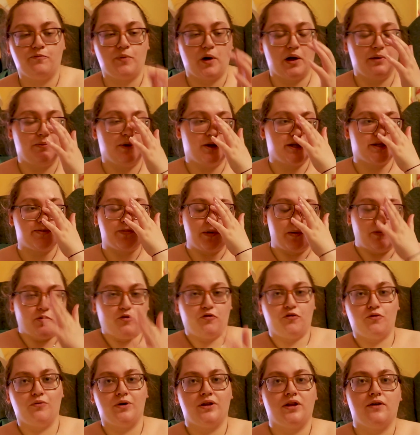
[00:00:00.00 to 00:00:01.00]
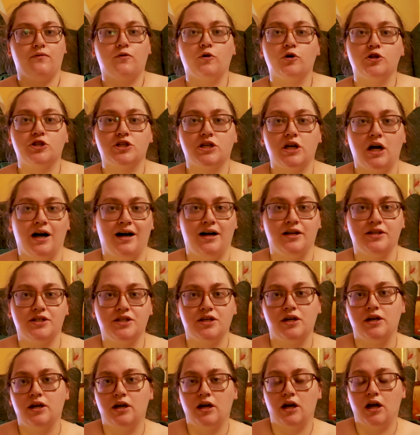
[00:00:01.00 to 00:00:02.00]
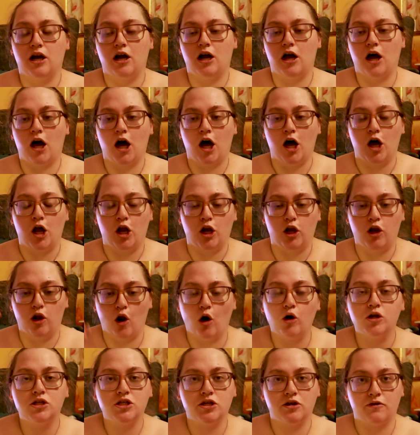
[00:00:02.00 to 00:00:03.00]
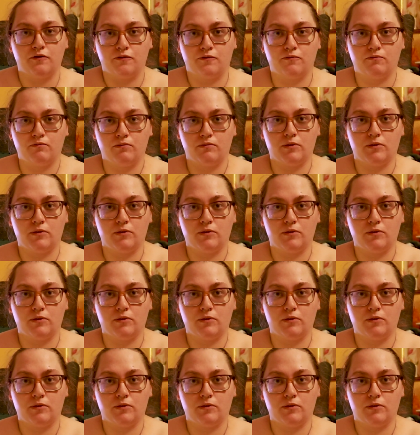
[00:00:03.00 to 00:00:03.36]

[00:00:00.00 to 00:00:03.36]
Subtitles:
by most people for when they've got to cut a lot of